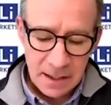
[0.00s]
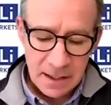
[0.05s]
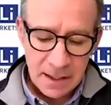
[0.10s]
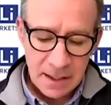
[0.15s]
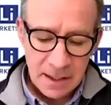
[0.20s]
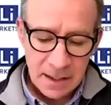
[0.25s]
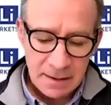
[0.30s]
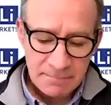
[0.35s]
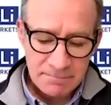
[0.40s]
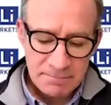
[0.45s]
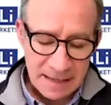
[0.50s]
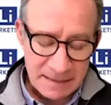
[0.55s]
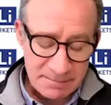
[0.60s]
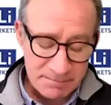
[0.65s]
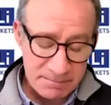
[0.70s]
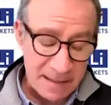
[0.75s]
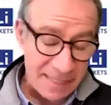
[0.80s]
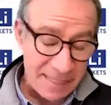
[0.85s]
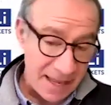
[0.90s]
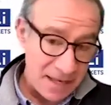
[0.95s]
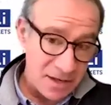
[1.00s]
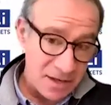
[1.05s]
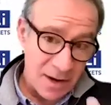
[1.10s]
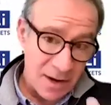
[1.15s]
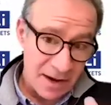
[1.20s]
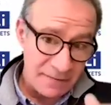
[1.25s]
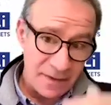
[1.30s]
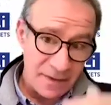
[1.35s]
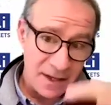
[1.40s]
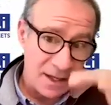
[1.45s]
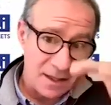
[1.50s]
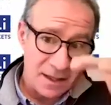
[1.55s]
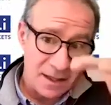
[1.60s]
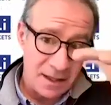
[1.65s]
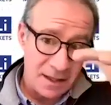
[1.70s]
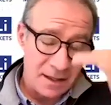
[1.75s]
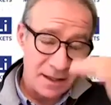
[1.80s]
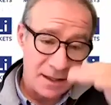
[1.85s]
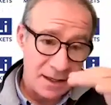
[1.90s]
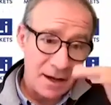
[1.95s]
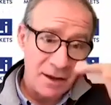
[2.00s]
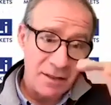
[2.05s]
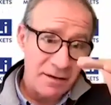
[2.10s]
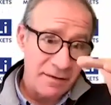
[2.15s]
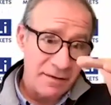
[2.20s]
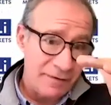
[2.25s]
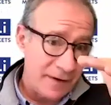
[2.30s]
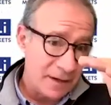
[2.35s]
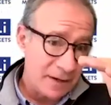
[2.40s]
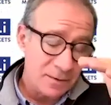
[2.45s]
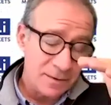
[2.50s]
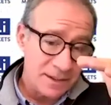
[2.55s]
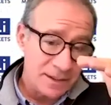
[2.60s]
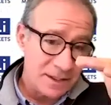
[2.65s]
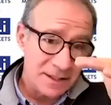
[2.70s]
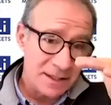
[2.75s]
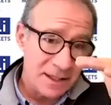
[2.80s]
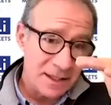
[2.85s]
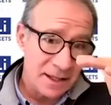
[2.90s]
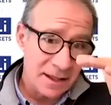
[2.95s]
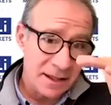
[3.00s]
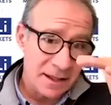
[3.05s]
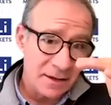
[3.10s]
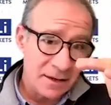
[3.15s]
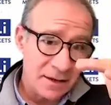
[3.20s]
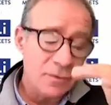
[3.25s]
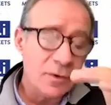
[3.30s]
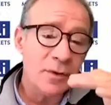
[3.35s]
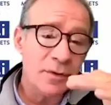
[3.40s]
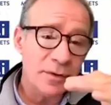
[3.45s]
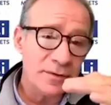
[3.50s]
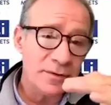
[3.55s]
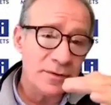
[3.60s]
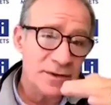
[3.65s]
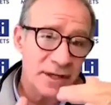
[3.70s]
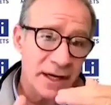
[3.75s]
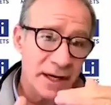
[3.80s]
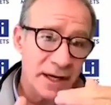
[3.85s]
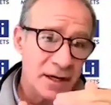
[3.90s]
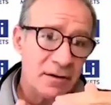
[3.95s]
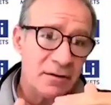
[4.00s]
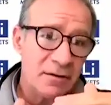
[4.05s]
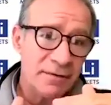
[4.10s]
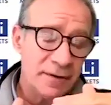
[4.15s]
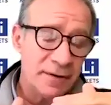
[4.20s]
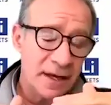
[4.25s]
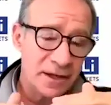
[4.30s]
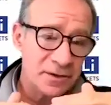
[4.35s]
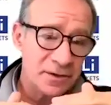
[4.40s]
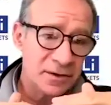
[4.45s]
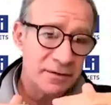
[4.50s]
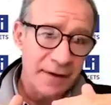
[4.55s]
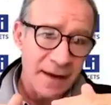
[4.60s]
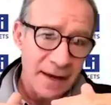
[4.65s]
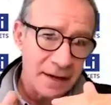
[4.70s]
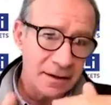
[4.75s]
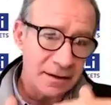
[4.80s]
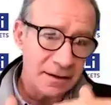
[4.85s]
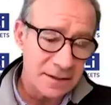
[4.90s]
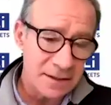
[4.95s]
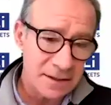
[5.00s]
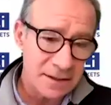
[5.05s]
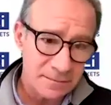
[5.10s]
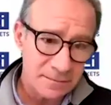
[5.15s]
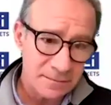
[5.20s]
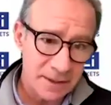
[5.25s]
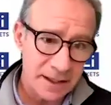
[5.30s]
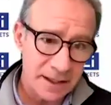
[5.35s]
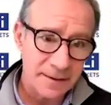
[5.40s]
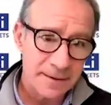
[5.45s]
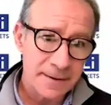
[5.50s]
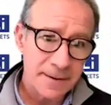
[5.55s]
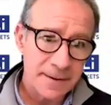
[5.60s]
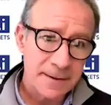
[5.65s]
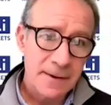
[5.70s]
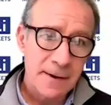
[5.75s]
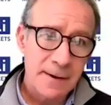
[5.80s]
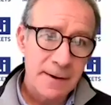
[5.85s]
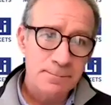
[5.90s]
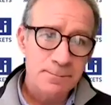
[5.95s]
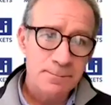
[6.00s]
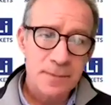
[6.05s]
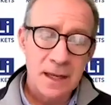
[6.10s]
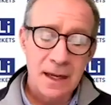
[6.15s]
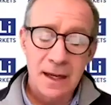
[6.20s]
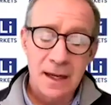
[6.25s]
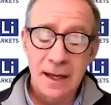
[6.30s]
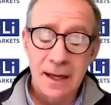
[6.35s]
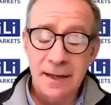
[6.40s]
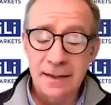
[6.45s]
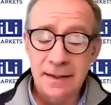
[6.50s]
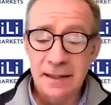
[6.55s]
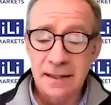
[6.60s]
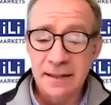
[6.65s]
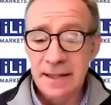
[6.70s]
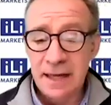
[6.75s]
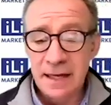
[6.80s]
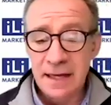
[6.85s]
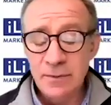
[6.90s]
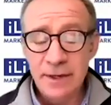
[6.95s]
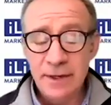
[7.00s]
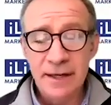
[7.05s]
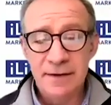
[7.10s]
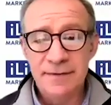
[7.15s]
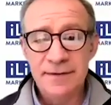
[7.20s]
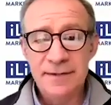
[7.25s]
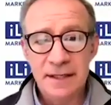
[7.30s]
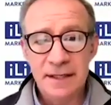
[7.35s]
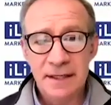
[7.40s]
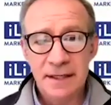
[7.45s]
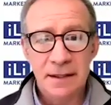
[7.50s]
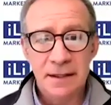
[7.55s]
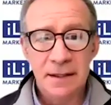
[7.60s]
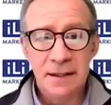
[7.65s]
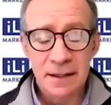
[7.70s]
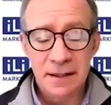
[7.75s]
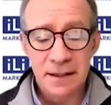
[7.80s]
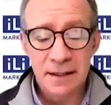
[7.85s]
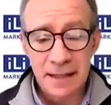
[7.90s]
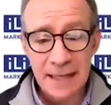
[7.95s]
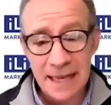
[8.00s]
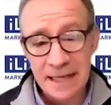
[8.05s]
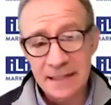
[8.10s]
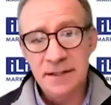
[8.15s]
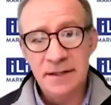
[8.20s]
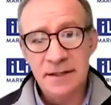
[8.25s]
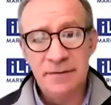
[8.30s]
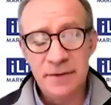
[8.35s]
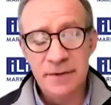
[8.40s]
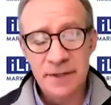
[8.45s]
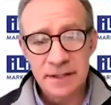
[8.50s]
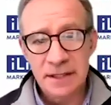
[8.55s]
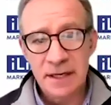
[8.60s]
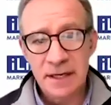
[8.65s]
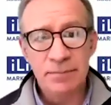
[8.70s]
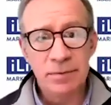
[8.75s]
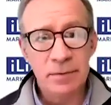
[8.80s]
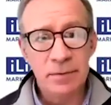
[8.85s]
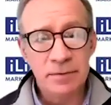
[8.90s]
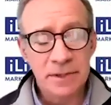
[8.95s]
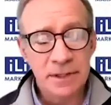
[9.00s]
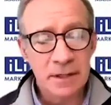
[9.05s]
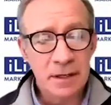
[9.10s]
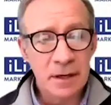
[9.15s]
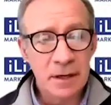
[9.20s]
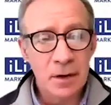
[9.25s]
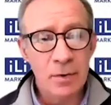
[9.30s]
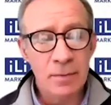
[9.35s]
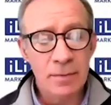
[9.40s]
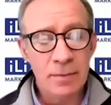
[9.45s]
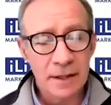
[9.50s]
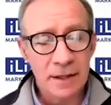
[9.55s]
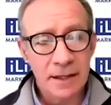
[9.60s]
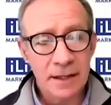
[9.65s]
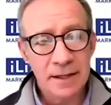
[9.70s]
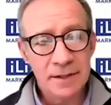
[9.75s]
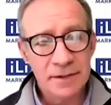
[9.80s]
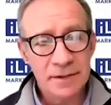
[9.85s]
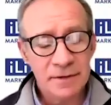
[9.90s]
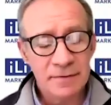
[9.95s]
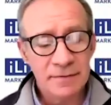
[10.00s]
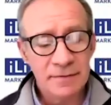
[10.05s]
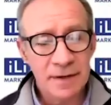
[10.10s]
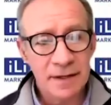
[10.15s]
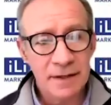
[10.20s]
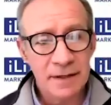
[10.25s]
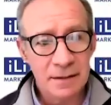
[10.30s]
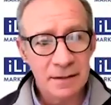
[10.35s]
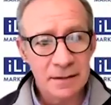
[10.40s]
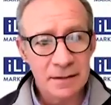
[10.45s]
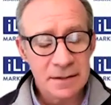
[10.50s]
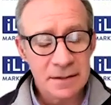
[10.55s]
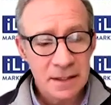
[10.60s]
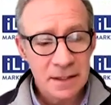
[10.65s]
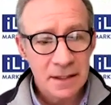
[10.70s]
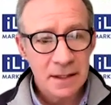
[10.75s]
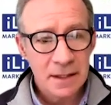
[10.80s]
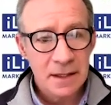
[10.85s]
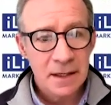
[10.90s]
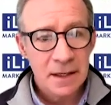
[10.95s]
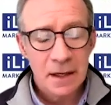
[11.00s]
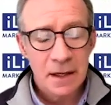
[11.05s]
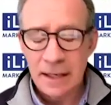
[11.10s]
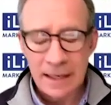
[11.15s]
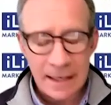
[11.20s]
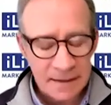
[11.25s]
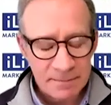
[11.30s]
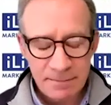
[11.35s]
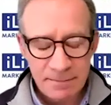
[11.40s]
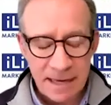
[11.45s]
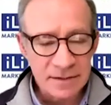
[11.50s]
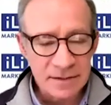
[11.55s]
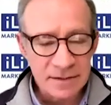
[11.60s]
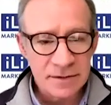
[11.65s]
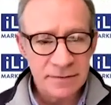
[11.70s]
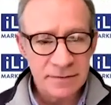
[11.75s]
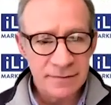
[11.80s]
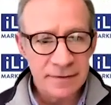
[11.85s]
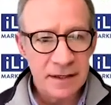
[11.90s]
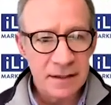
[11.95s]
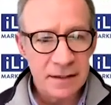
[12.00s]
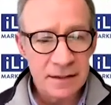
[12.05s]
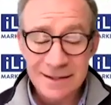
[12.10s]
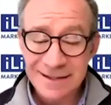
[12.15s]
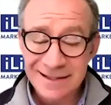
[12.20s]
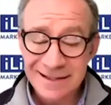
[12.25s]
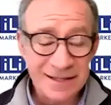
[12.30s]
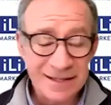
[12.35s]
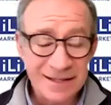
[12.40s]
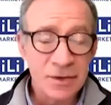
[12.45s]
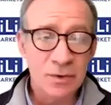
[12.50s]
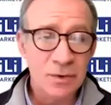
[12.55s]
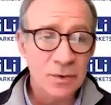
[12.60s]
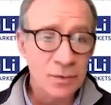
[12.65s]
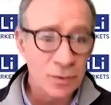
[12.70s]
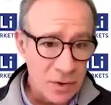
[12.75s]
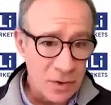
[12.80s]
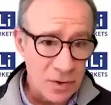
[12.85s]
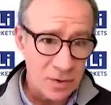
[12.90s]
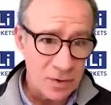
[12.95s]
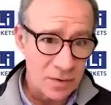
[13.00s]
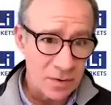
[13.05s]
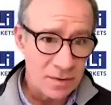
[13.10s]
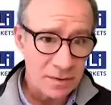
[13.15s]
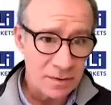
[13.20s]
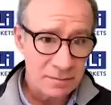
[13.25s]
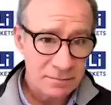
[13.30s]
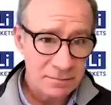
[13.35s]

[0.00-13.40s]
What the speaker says: But then you have the other effect, which is the growth of share of electric vehicles, right? And that we have seen last year, for example, where global electric vehicles, passenger vehicles did not grow.